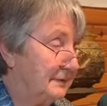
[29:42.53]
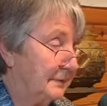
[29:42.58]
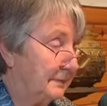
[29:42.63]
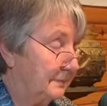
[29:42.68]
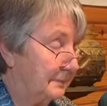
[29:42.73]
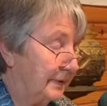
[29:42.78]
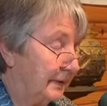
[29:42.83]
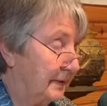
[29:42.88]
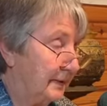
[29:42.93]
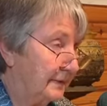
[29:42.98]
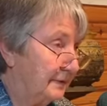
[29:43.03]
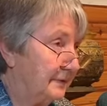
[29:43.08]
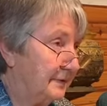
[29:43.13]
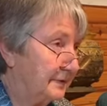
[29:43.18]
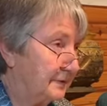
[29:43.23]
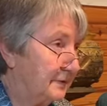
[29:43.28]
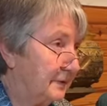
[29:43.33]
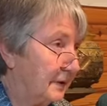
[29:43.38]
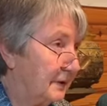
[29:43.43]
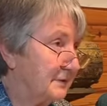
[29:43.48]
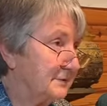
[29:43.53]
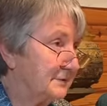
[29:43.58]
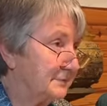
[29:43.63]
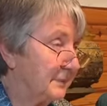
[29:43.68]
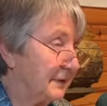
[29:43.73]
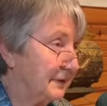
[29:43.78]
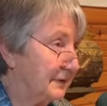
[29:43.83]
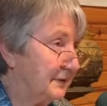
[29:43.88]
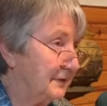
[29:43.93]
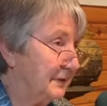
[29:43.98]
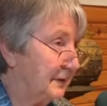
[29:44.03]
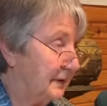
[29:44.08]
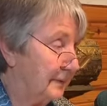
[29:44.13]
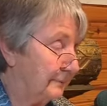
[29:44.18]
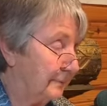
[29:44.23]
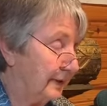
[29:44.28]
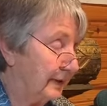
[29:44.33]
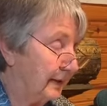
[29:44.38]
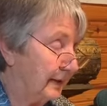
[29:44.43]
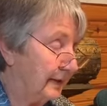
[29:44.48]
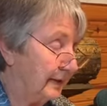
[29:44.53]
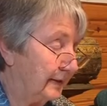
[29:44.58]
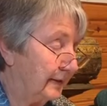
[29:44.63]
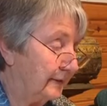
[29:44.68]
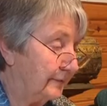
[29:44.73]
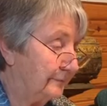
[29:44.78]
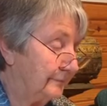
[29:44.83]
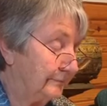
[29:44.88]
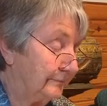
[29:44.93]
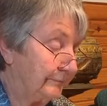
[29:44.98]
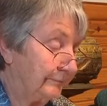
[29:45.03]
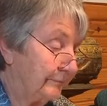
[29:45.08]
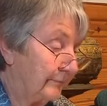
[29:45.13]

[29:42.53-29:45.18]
by the talks by, by um,